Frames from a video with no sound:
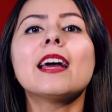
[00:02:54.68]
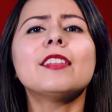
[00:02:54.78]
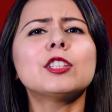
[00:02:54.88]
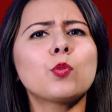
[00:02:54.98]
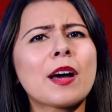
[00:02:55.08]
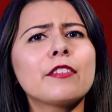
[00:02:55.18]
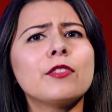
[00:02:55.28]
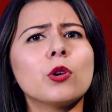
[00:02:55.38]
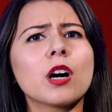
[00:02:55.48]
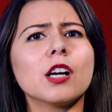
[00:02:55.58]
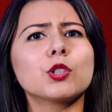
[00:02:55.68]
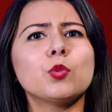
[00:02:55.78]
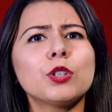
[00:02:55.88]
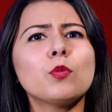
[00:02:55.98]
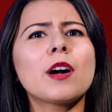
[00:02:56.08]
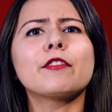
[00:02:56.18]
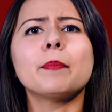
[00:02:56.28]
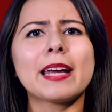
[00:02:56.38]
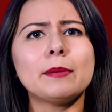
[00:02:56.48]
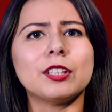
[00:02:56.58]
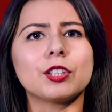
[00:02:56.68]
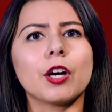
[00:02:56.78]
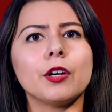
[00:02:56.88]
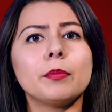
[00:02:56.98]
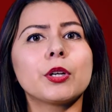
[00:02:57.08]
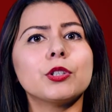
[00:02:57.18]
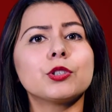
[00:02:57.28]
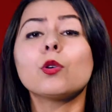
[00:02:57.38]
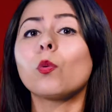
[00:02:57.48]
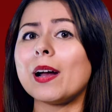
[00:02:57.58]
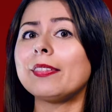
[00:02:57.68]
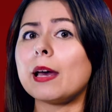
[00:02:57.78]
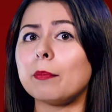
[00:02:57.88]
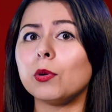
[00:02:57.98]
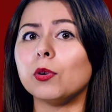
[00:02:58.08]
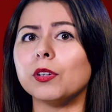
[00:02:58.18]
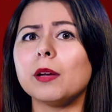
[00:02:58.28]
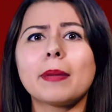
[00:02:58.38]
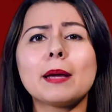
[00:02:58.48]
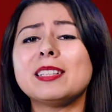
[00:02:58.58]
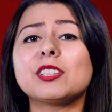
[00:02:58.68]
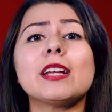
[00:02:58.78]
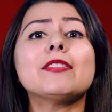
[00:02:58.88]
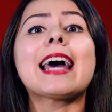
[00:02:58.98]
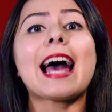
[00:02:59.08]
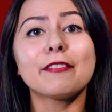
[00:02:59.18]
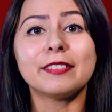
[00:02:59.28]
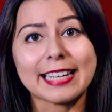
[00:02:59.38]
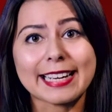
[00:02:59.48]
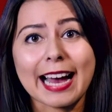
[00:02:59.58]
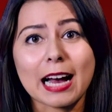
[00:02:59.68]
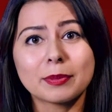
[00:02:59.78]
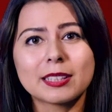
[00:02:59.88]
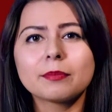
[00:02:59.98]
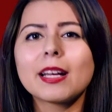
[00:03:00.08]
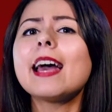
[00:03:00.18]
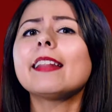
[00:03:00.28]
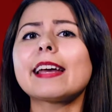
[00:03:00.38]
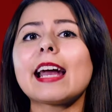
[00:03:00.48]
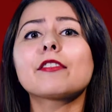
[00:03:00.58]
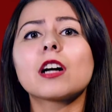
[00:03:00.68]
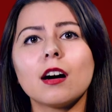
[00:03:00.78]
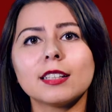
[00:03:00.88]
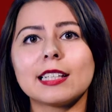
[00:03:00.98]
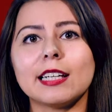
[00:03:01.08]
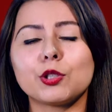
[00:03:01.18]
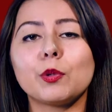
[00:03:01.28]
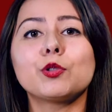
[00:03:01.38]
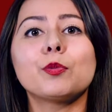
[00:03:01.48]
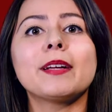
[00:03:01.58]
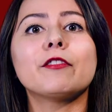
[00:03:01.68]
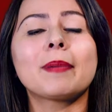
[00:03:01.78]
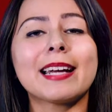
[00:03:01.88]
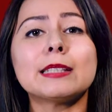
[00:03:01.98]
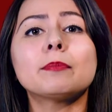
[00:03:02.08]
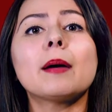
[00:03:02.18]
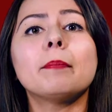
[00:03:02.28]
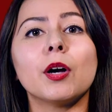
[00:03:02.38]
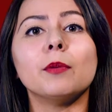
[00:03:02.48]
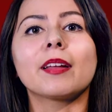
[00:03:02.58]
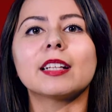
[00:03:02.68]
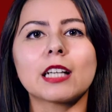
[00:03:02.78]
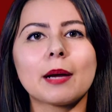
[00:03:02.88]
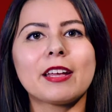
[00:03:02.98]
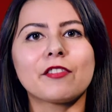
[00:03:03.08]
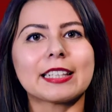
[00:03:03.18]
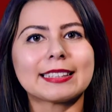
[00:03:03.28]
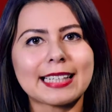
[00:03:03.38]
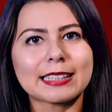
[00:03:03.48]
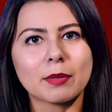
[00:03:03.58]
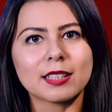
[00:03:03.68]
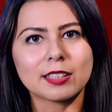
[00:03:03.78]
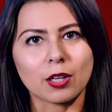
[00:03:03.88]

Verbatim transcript: This weather forecast wouldn't work for babies though, because when they're born, babies don't even have kneecaps. They have cartilage which will be replaced by bone by the time they reach six months